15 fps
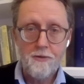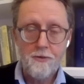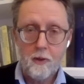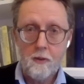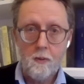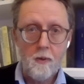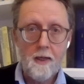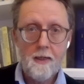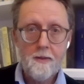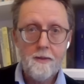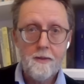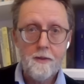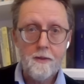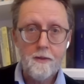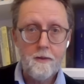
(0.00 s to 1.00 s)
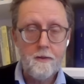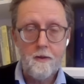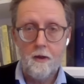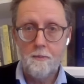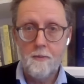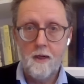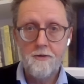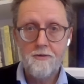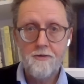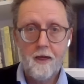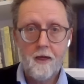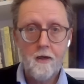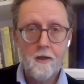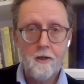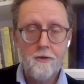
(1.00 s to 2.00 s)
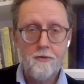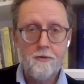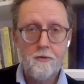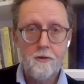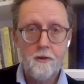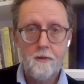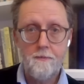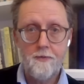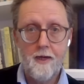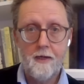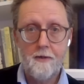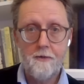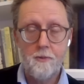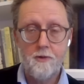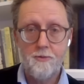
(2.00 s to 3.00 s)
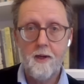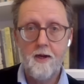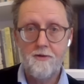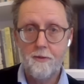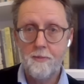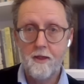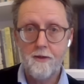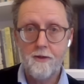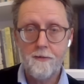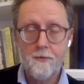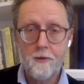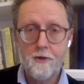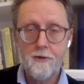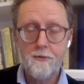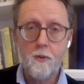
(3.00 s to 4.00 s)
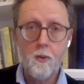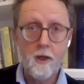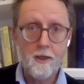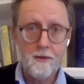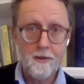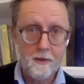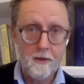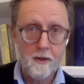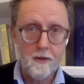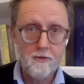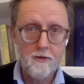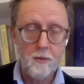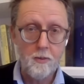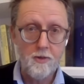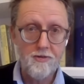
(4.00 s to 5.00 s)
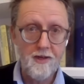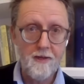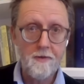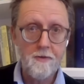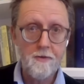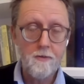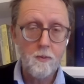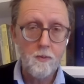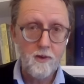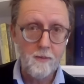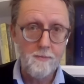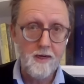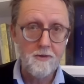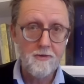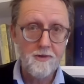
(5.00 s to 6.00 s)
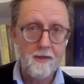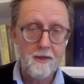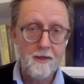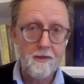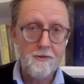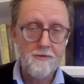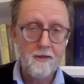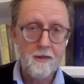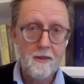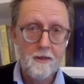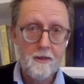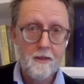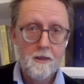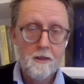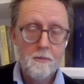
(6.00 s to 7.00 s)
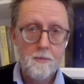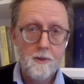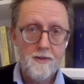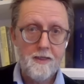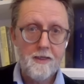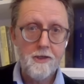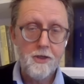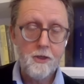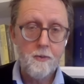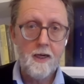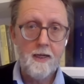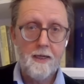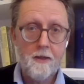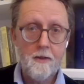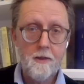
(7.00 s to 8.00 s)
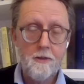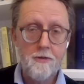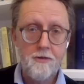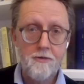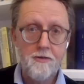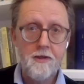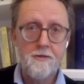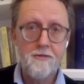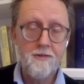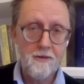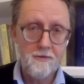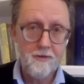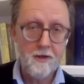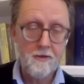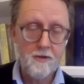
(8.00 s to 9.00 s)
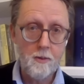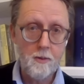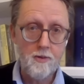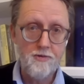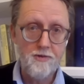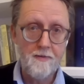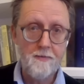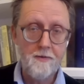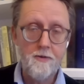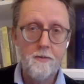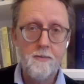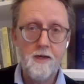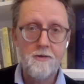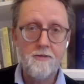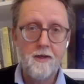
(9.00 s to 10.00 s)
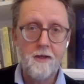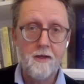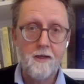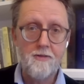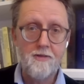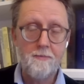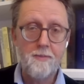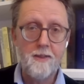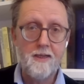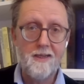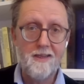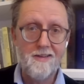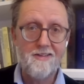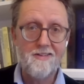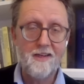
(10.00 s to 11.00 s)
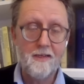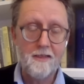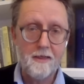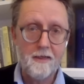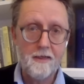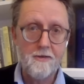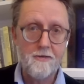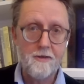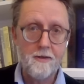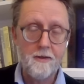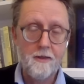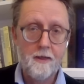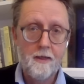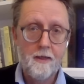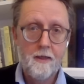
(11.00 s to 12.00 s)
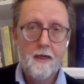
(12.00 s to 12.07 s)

you're absolutely right that Hamas carries, in fact, responsibility for this, for what it did on October 7th with the mass killings. But the issue right here is, is that since October 7th, the mass killings have been inside Gaza.